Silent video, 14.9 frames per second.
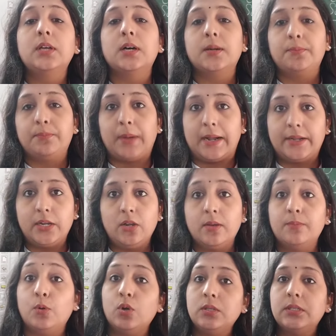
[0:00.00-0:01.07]

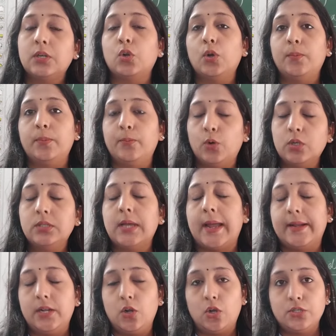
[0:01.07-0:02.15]
the
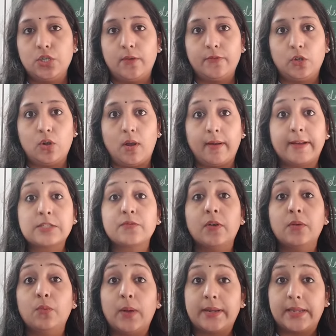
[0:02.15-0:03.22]
ideology of the Congress were